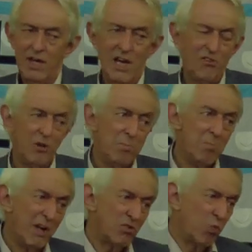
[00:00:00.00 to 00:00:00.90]
is a
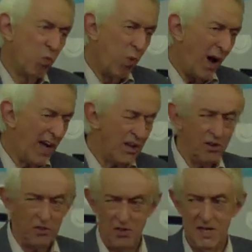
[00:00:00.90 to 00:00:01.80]
much wider
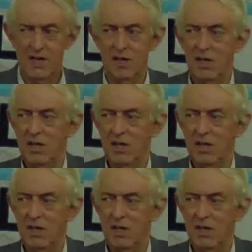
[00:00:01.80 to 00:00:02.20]
thing.